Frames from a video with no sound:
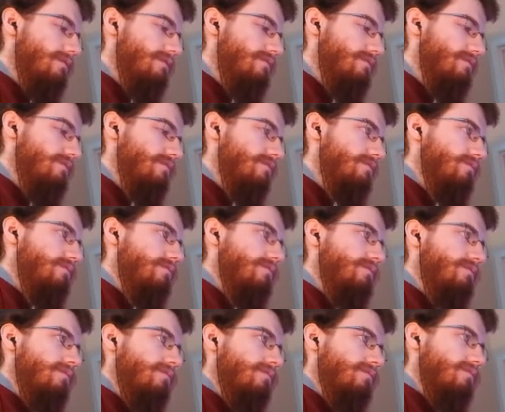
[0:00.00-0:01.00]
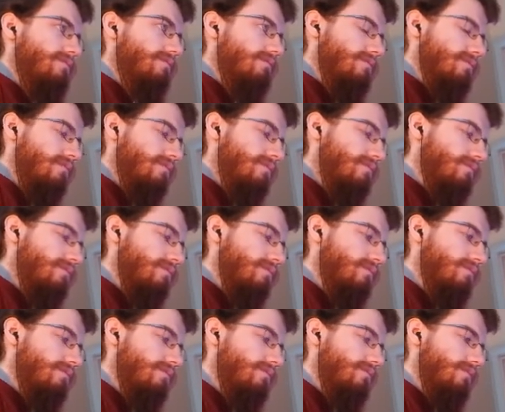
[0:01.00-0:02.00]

Nothing is said.